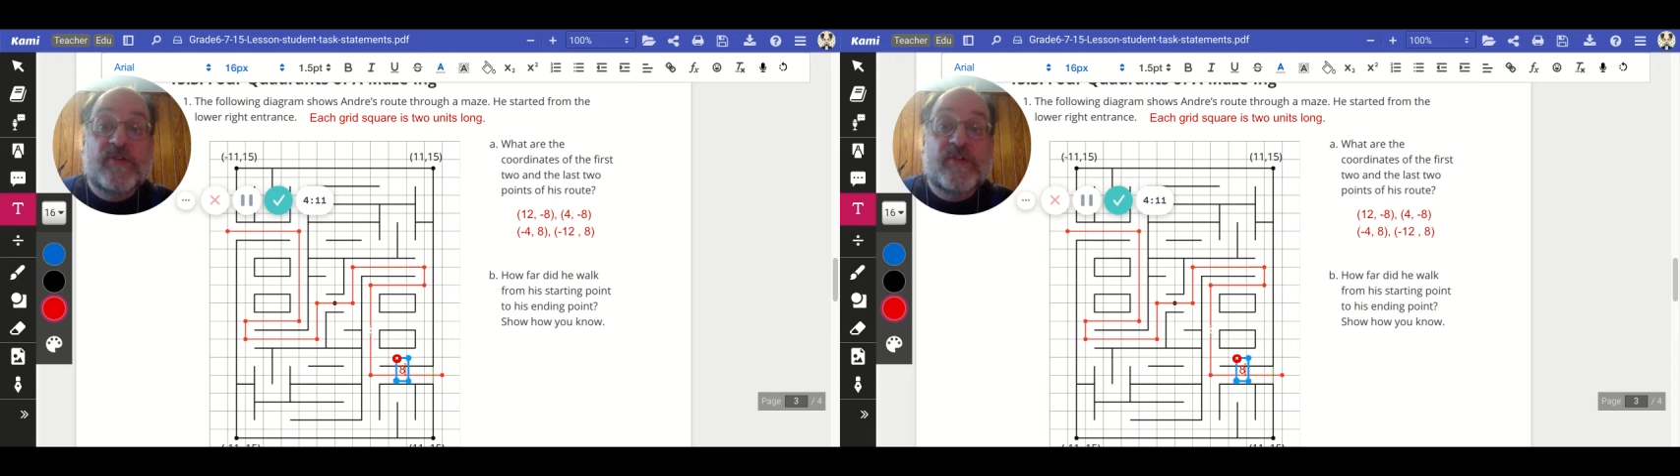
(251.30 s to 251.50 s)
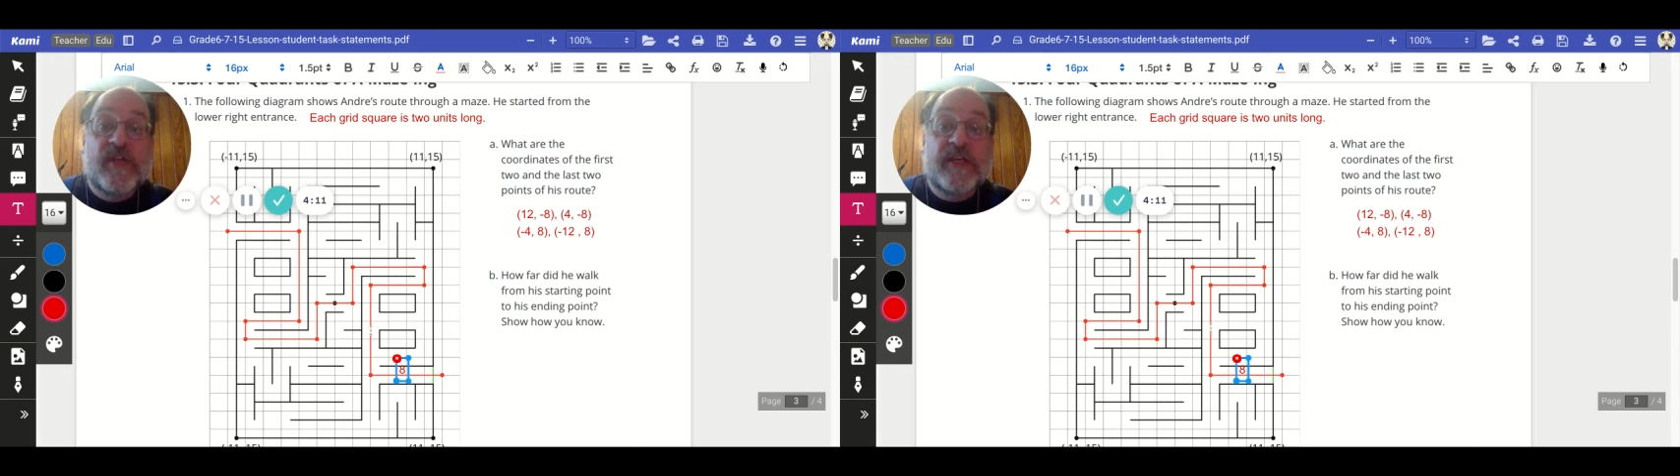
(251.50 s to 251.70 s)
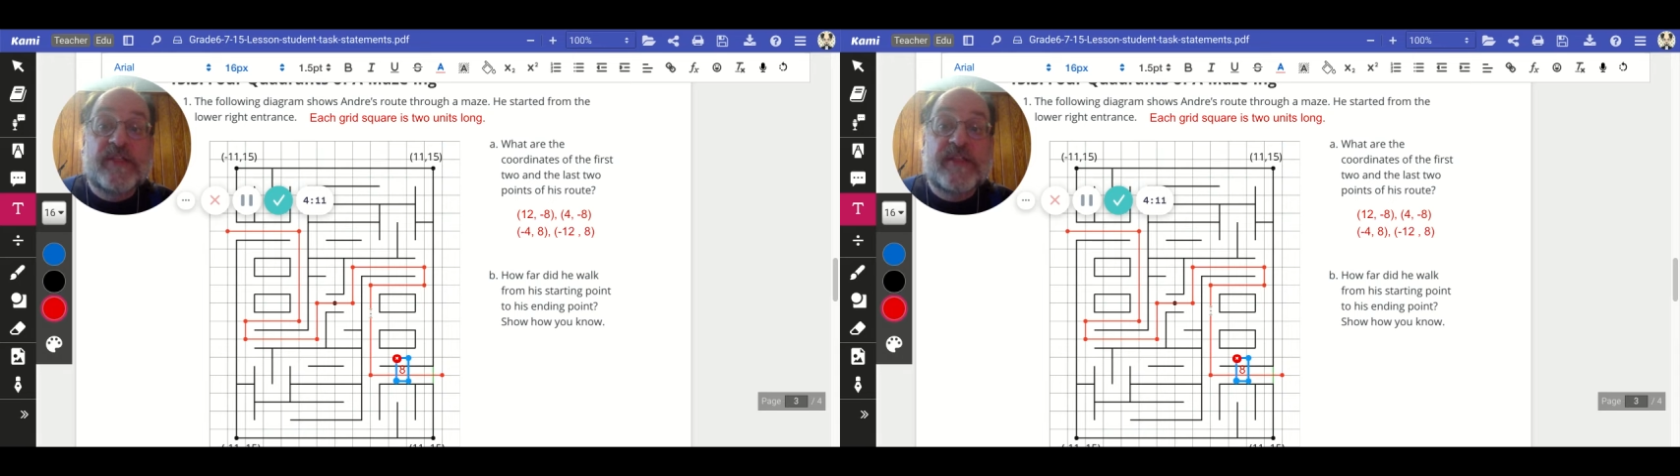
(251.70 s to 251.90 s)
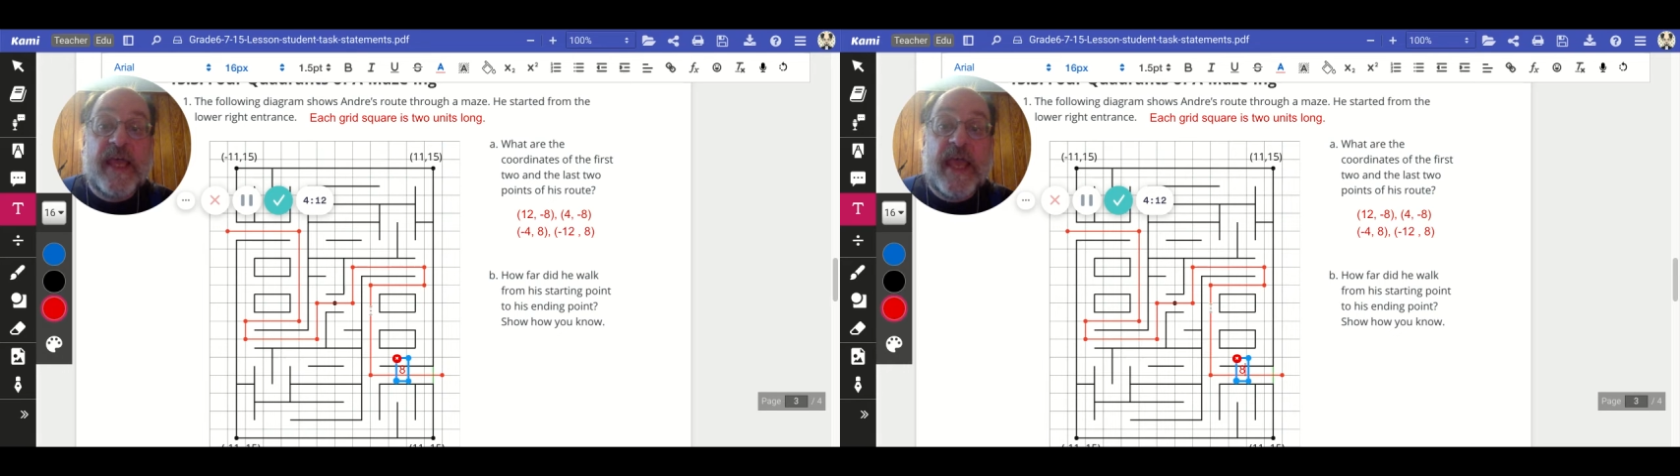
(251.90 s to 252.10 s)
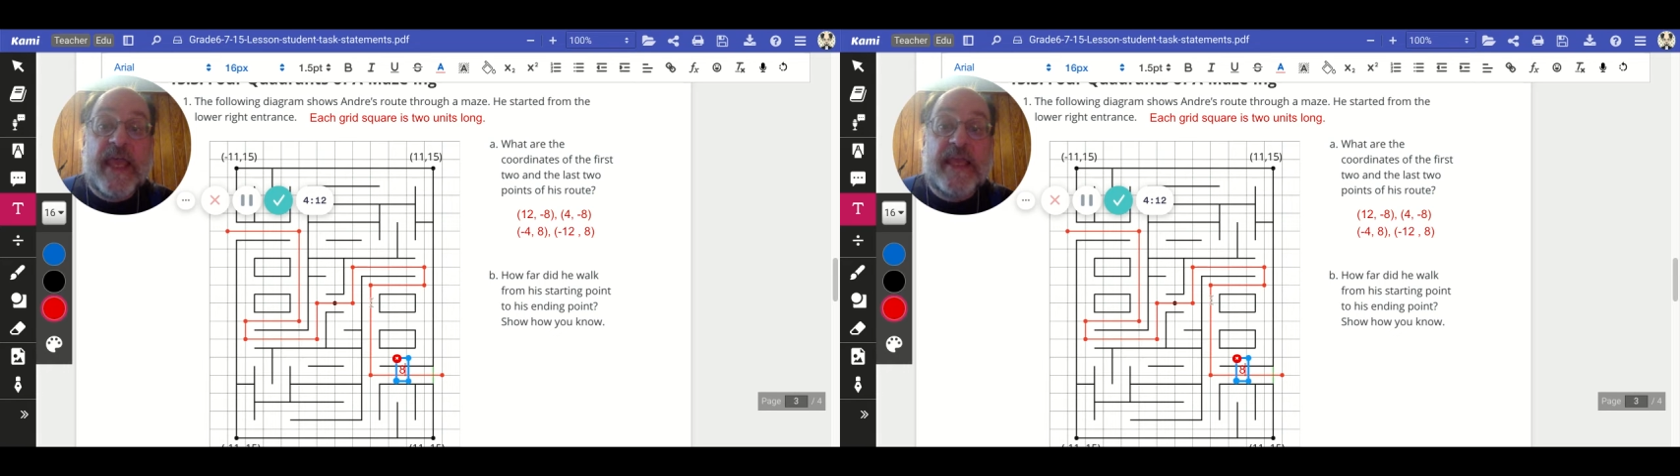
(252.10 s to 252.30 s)
6,
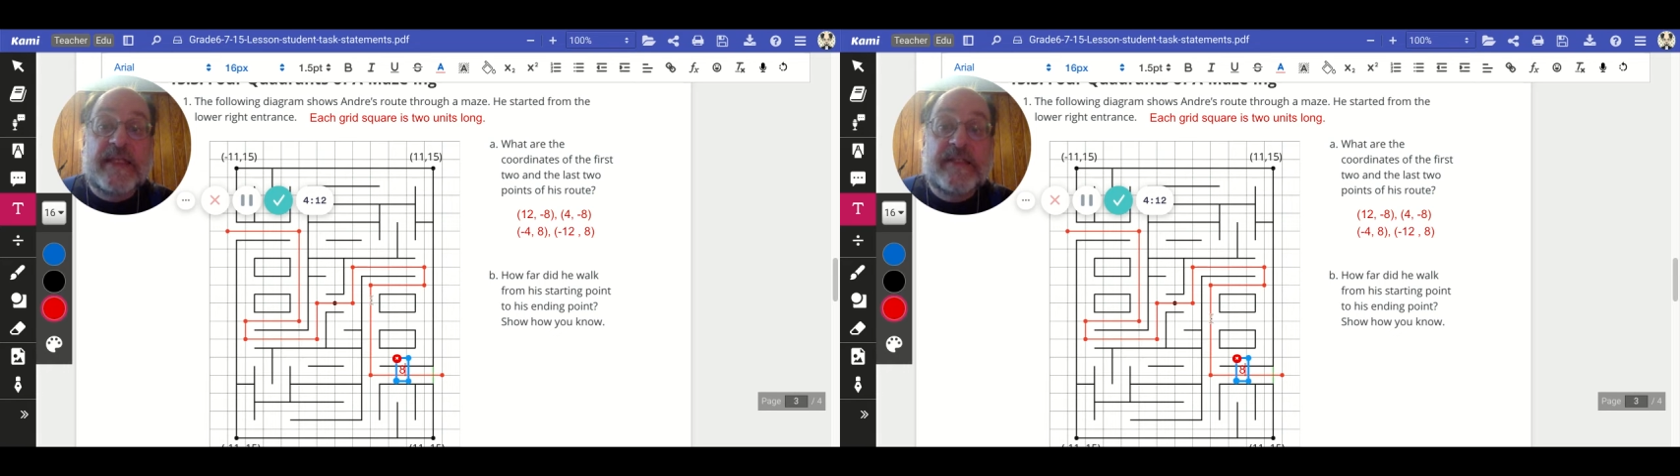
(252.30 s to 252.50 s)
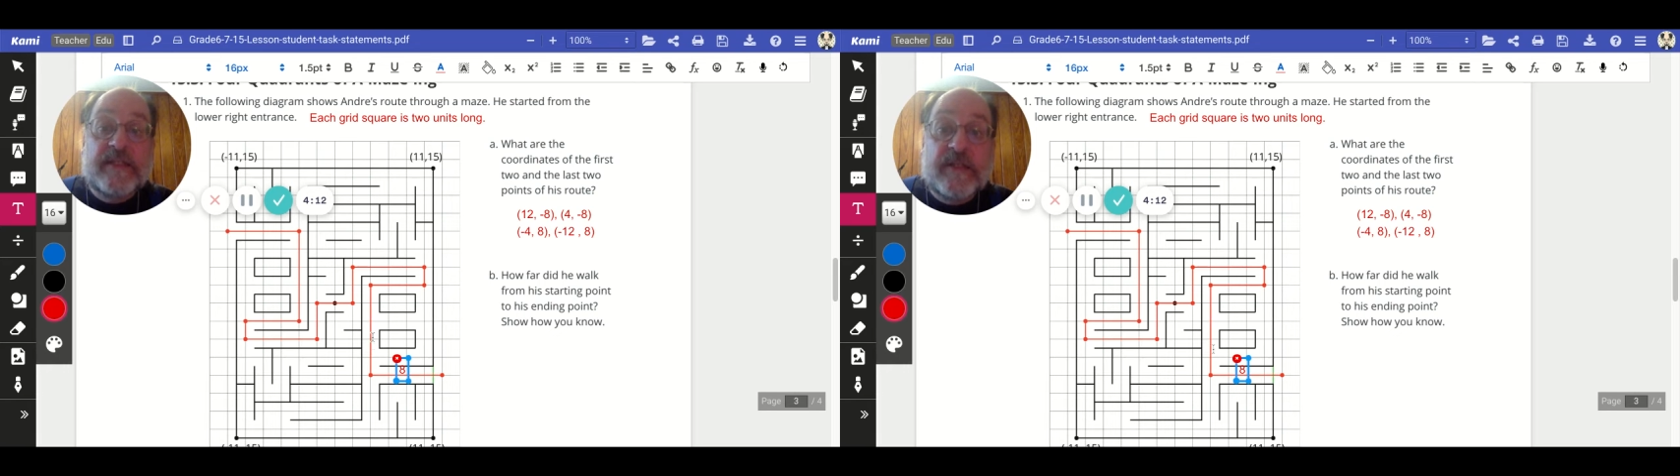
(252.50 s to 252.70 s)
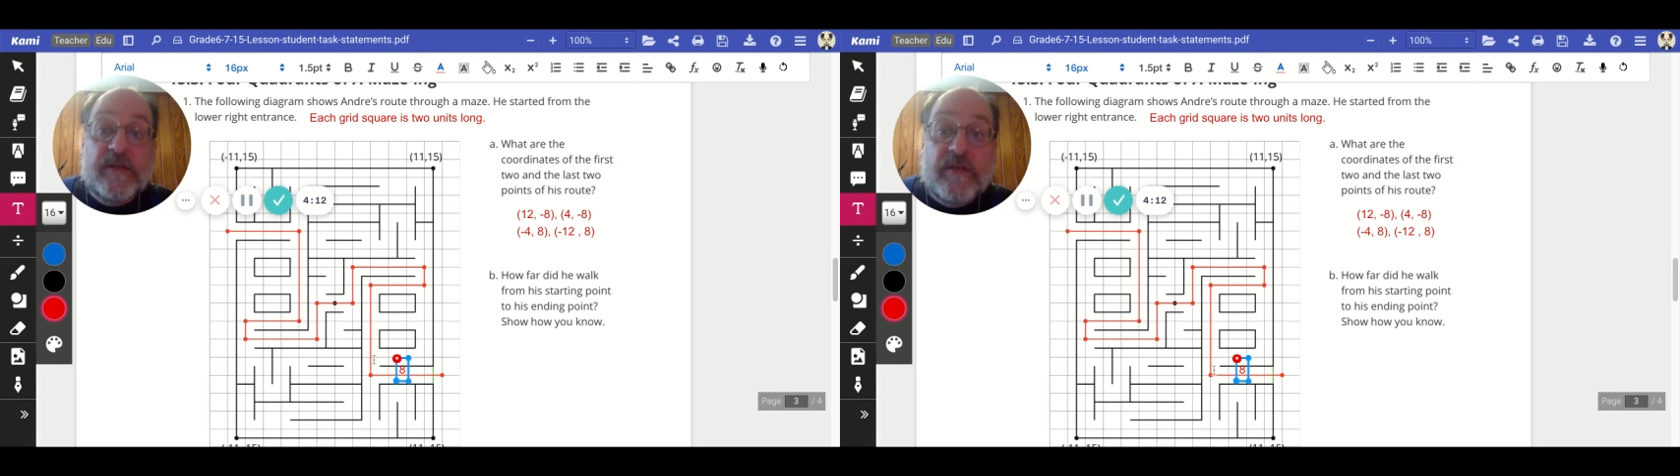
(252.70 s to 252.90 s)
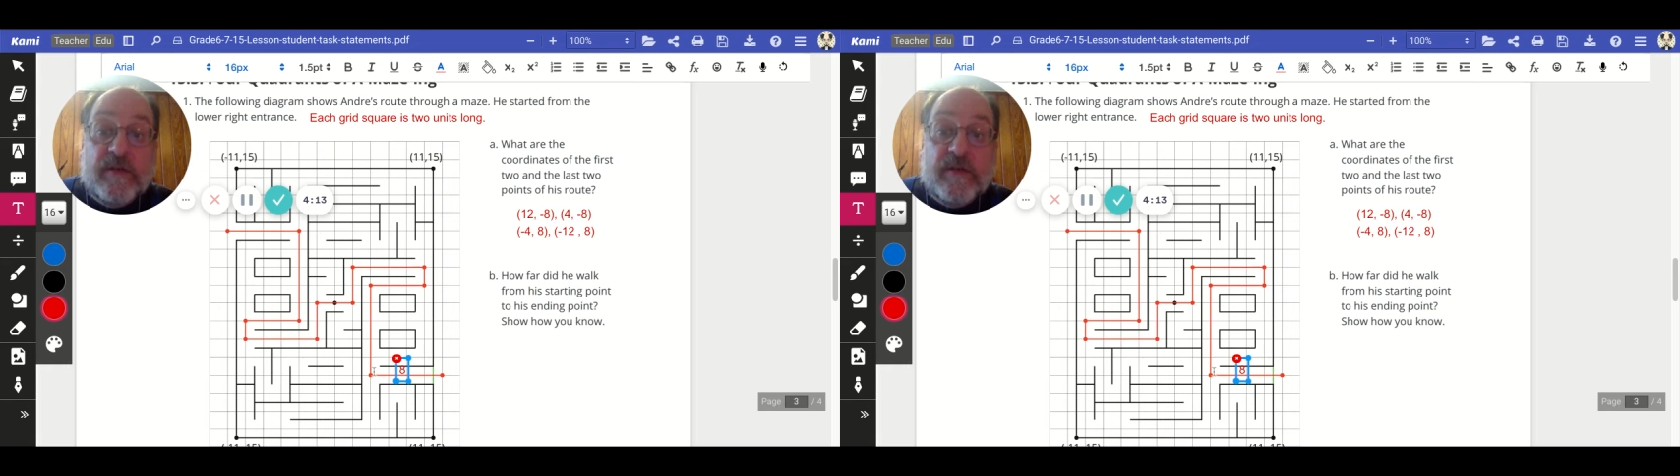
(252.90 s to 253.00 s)
8.